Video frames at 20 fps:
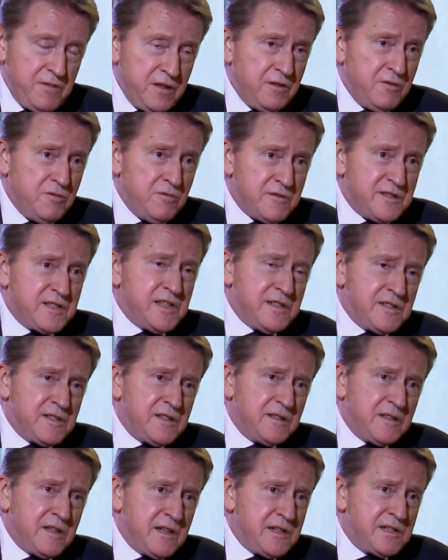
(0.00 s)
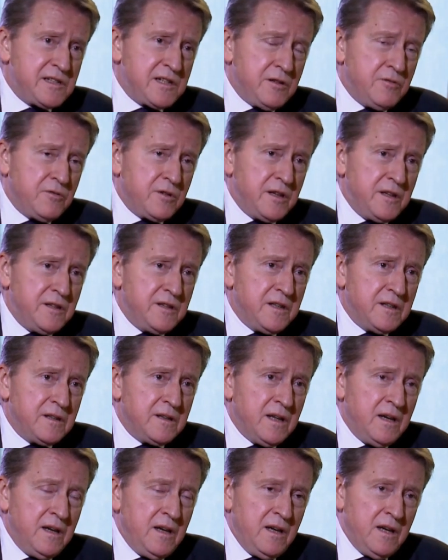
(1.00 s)
we do sensitize our
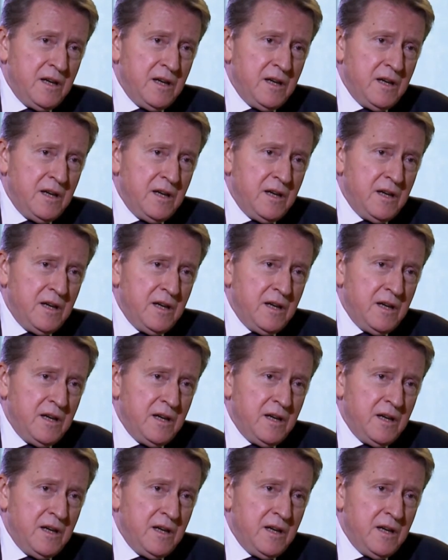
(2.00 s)
Indian,